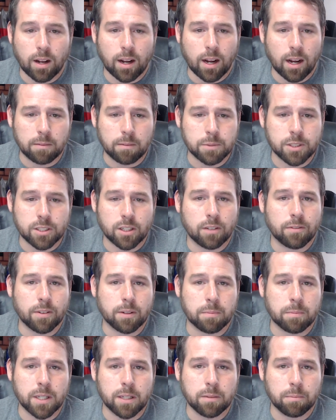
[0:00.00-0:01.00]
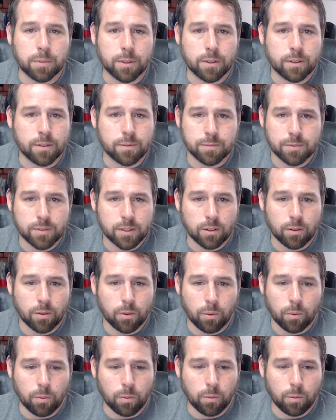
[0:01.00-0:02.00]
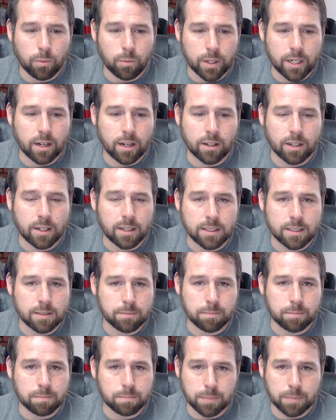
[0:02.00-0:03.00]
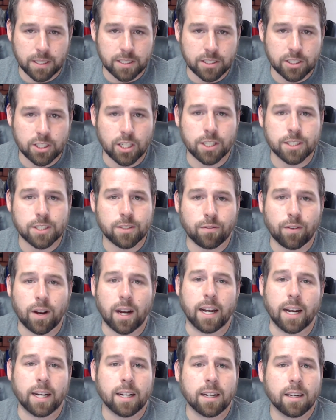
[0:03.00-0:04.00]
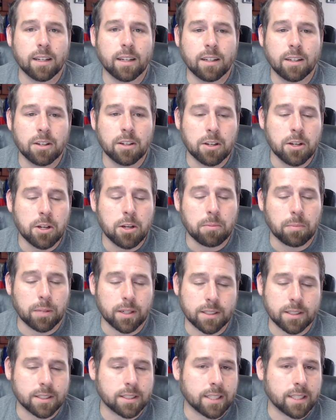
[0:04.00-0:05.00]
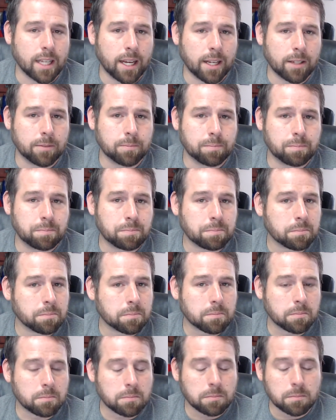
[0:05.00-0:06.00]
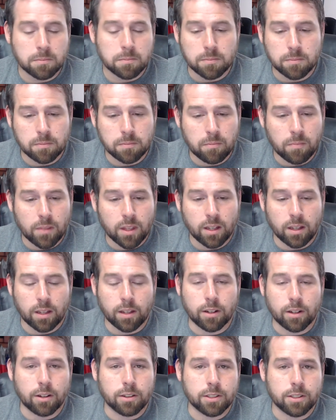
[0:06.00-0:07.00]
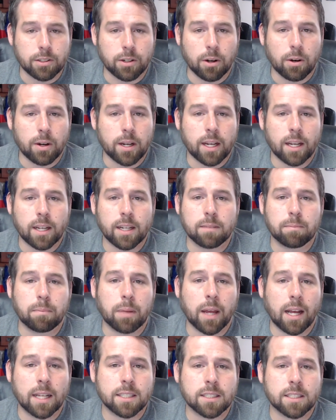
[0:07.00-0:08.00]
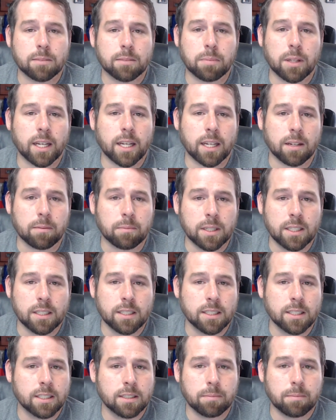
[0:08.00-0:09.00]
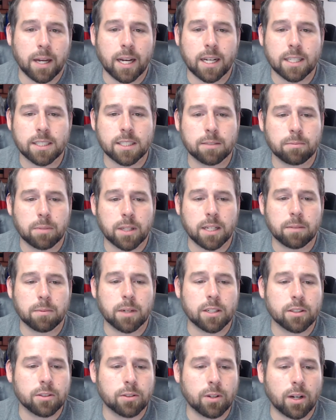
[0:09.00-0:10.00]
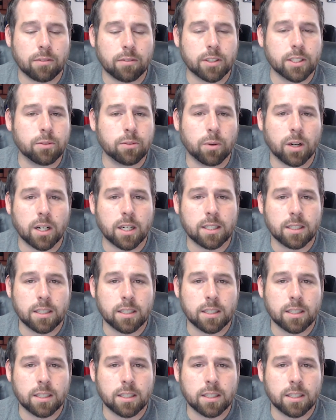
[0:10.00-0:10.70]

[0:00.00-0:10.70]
I'm serving people. We are going to be just fine. But instead, you go ahead and pass the blame. Pass the blame on whoever you want.